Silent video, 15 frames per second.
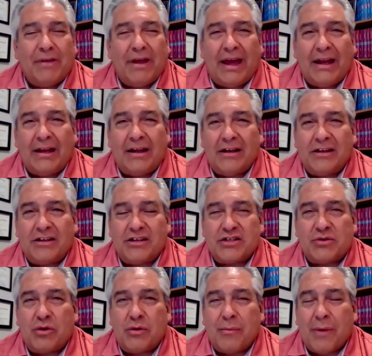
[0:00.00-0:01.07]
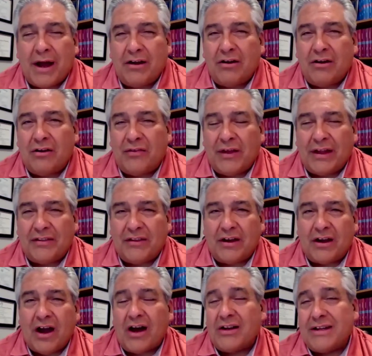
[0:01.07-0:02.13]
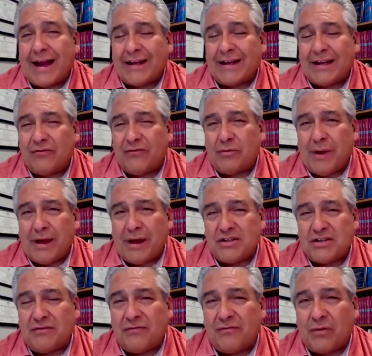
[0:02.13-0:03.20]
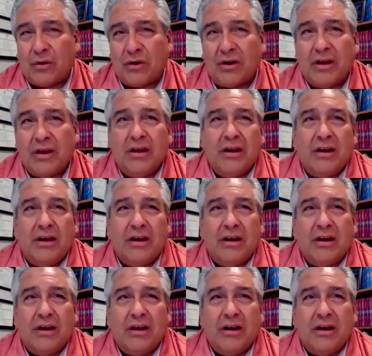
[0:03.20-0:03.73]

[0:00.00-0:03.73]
And just a reminder that the contact information for